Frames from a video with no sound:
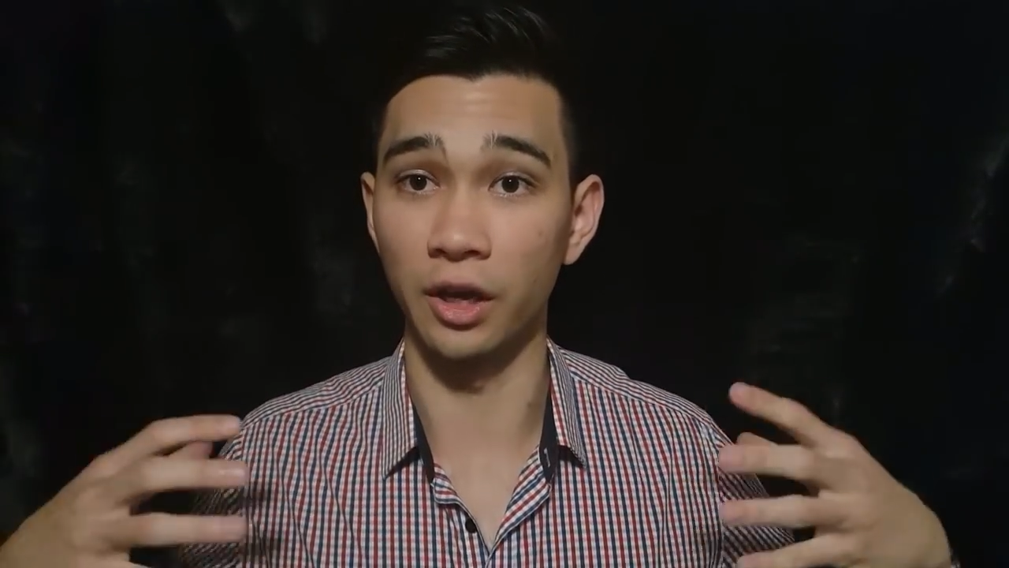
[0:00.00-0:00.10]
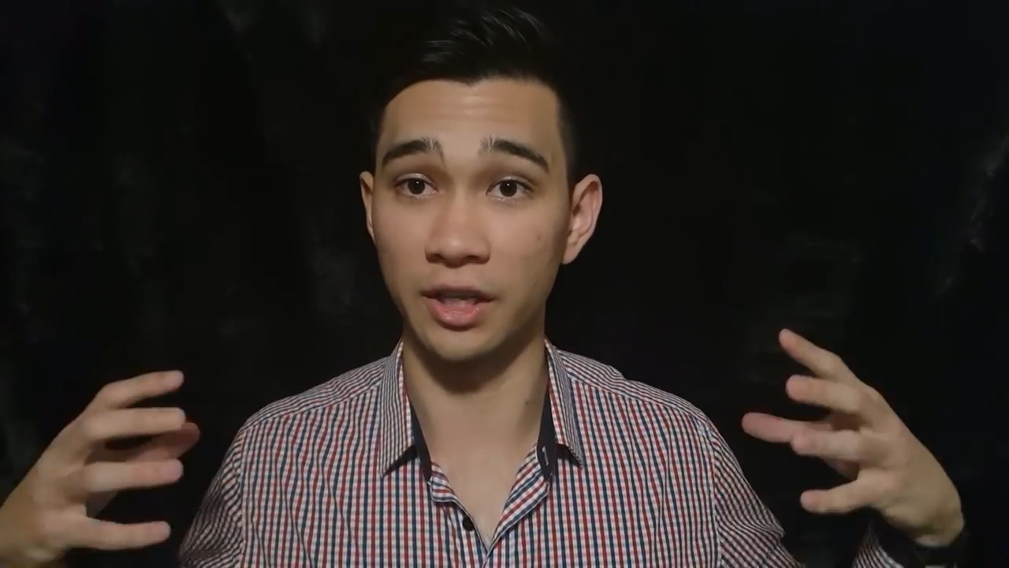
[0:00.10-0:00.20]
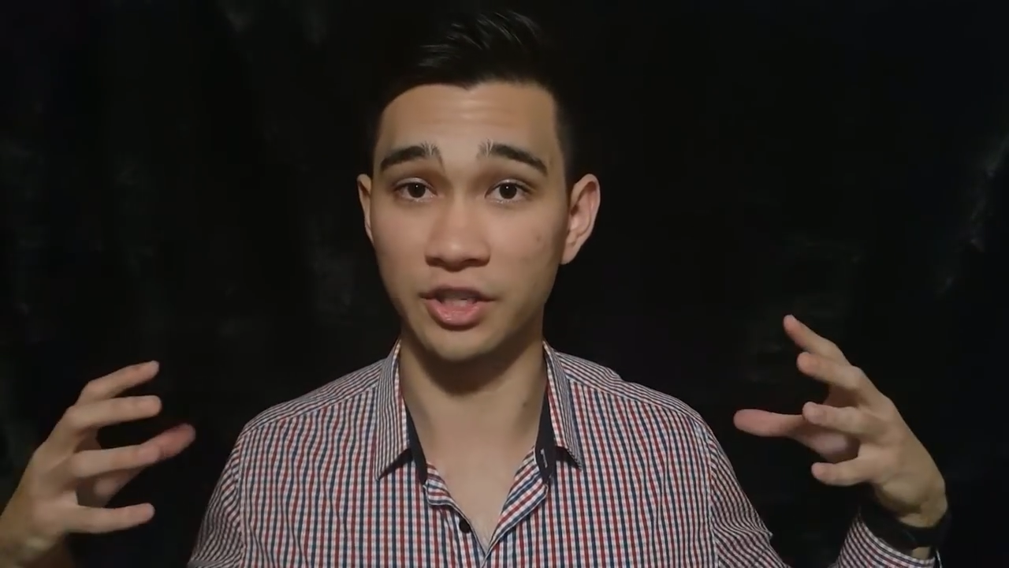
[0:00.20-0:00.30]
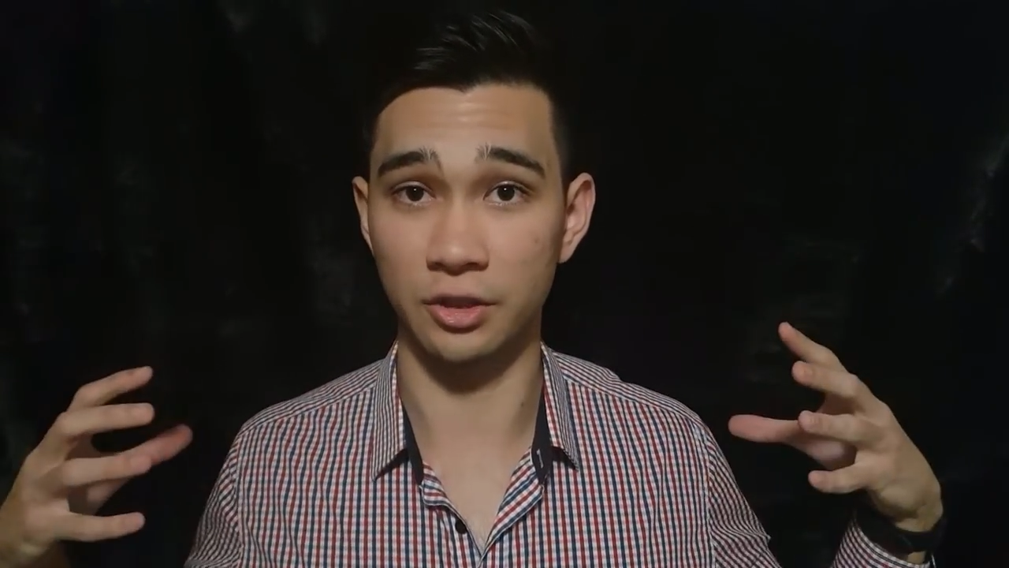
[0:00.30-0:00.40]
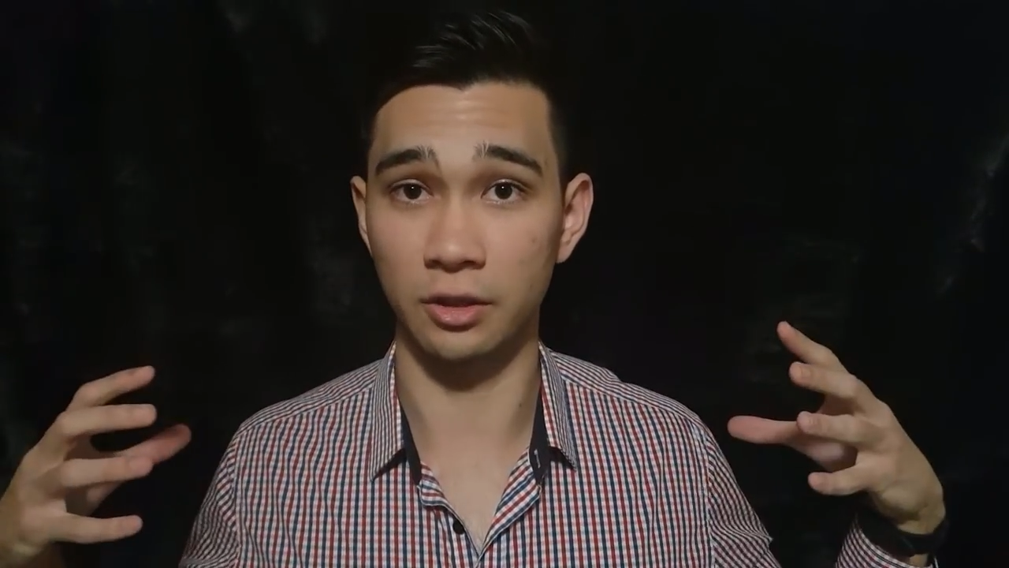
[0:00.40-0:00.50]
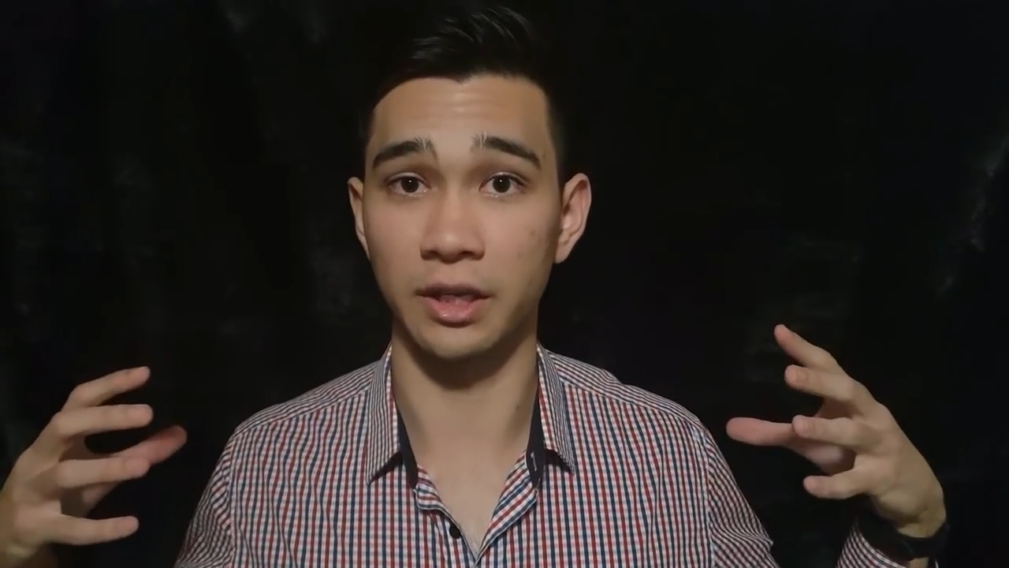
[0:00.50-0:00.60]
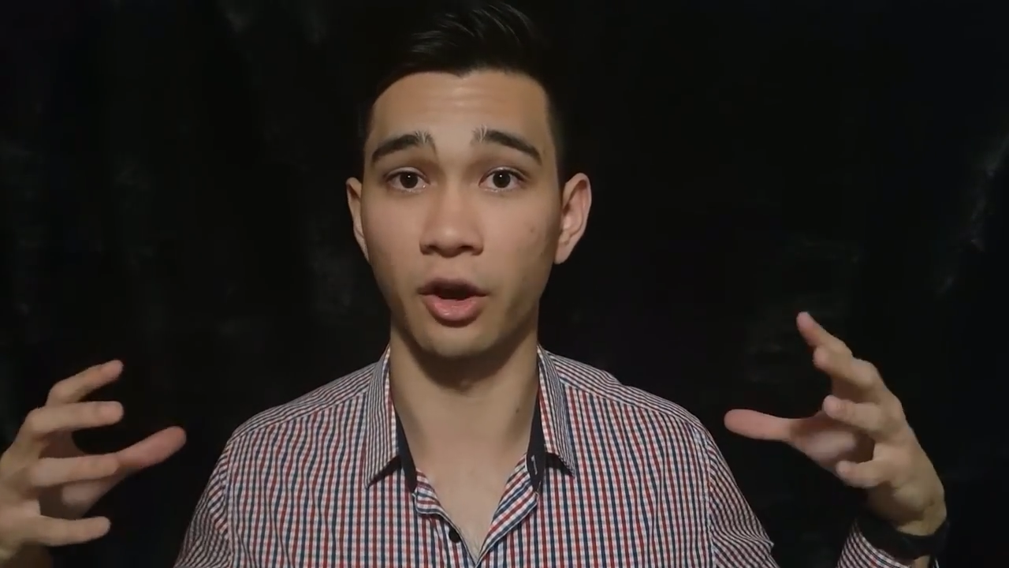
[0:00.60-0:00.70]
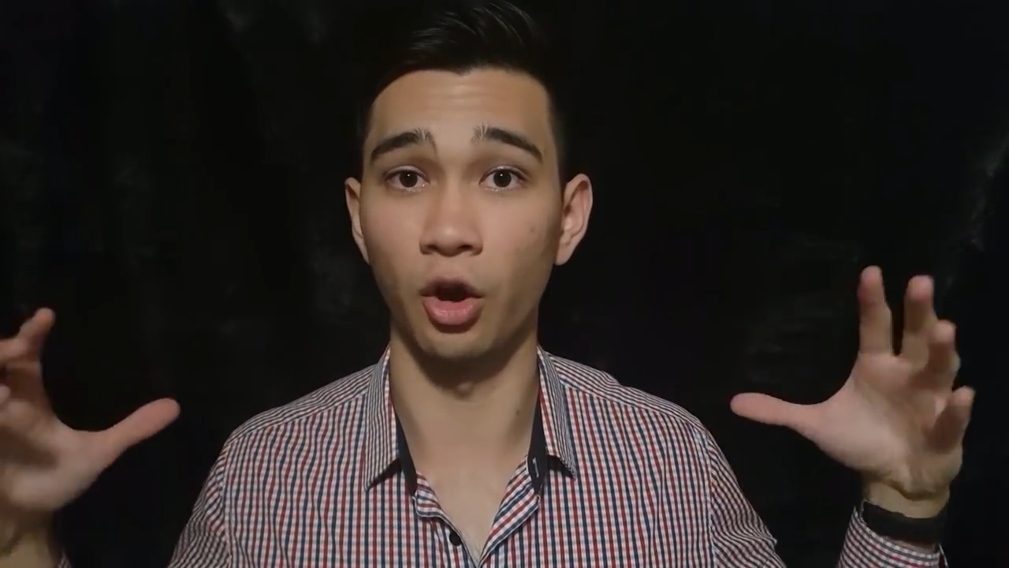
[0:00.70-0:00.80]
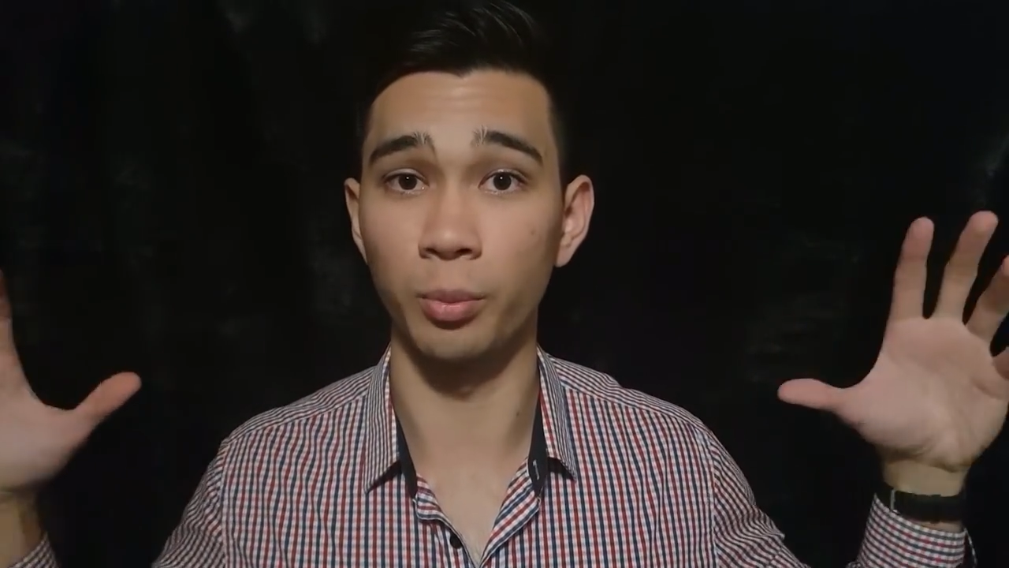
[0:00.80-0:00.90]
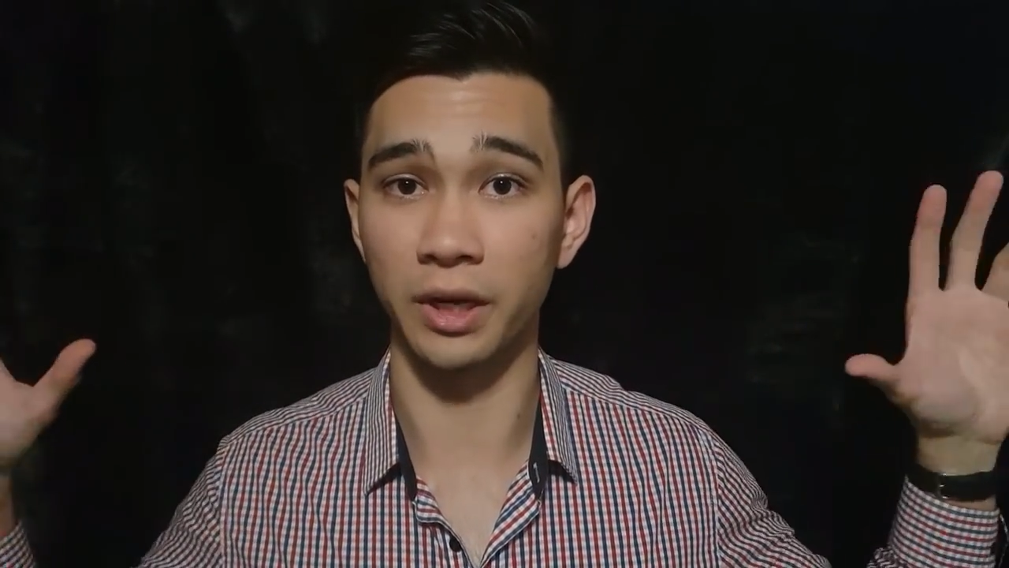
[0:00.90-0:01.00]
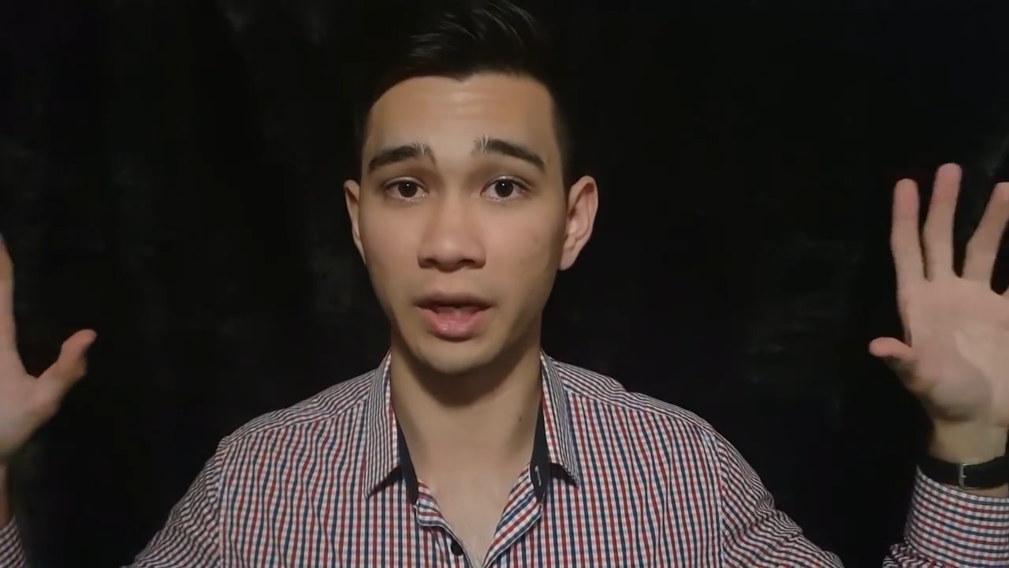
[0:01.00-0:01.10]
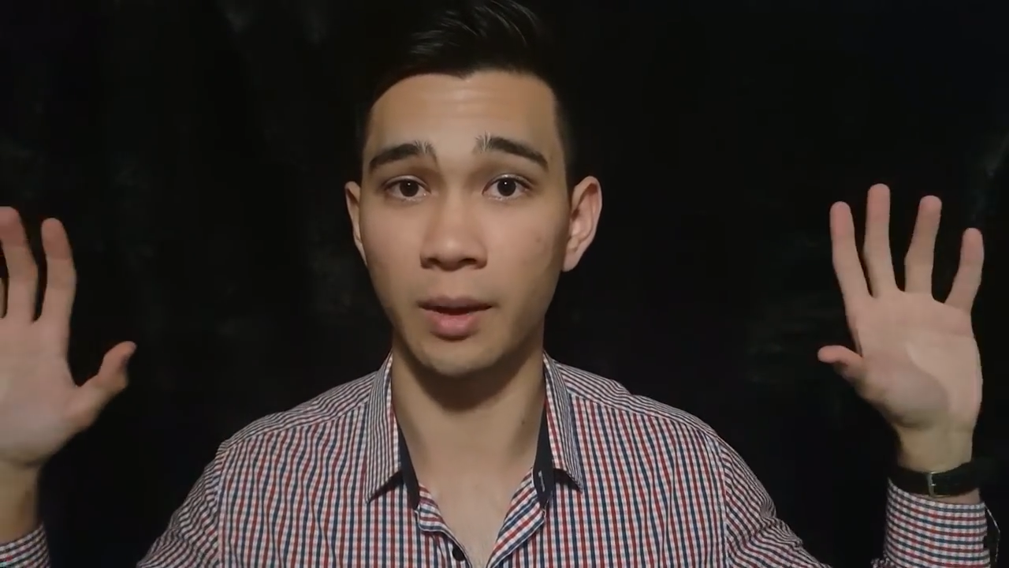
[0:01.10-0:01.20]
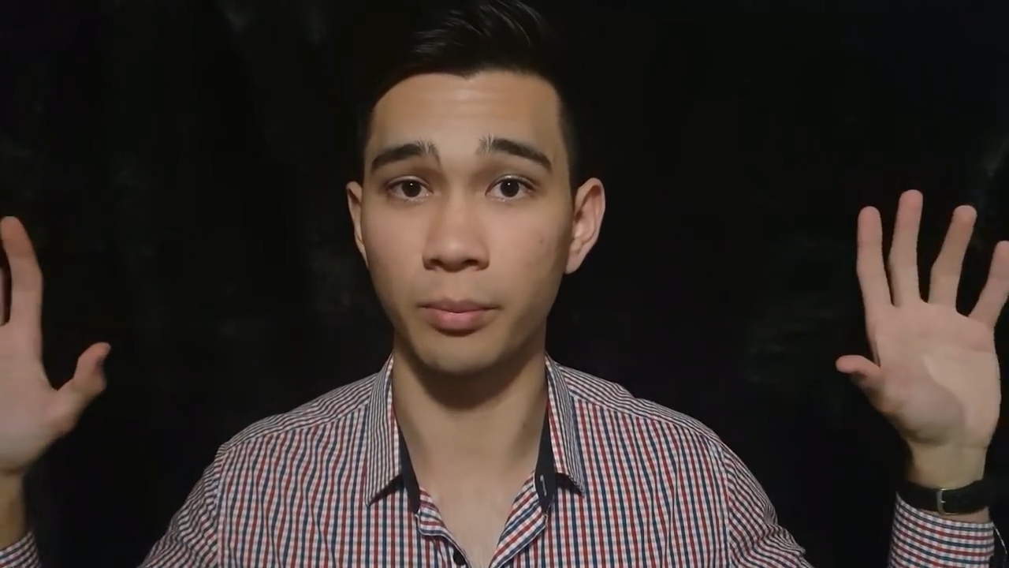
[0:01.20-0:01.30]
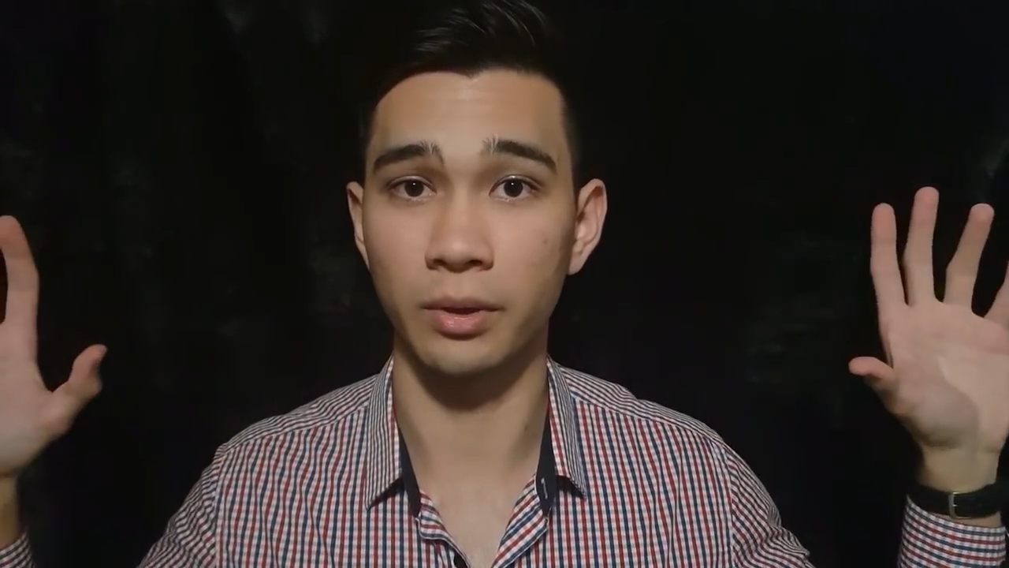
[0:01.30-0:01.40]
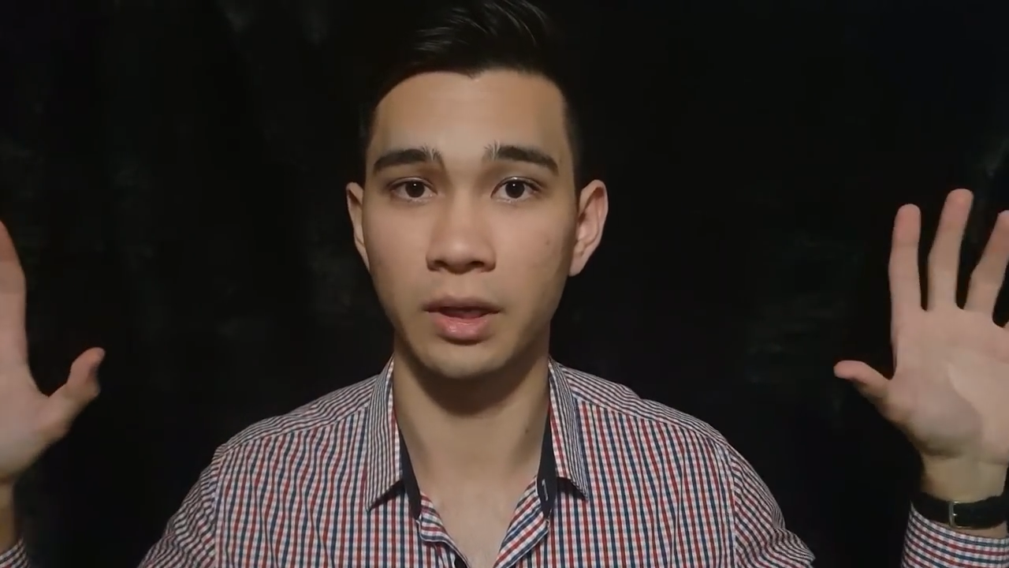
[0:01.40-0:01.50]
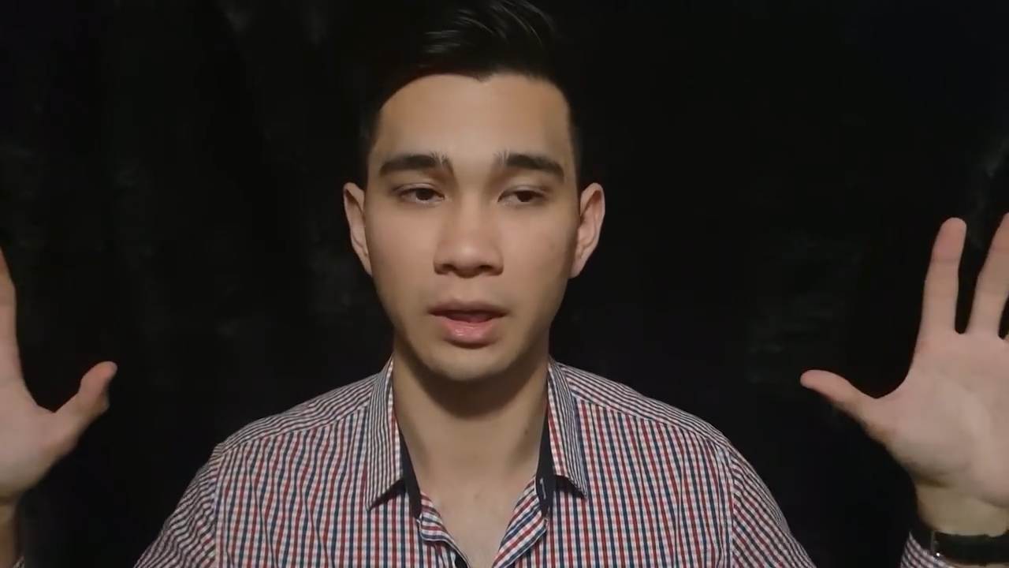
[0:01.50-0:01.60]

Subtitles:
instantly opening up,